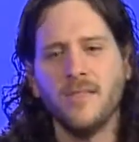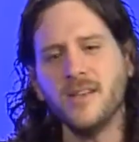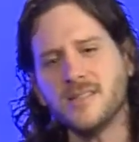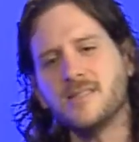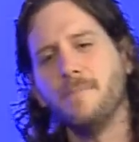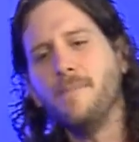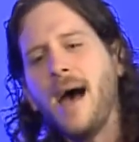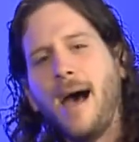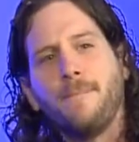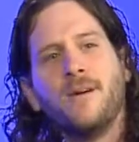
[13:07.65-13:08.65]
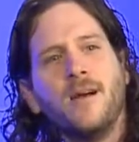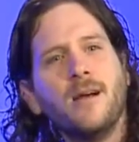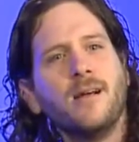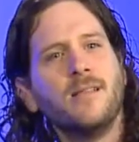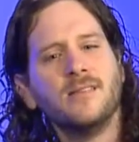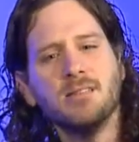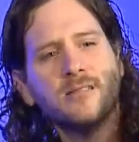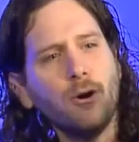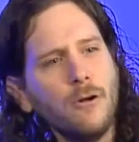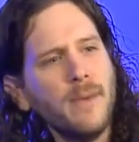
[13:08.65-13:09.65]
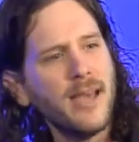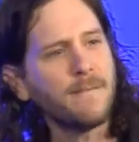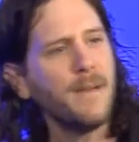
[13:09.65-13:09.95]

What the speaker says: This is the map. This is a Ptolemaic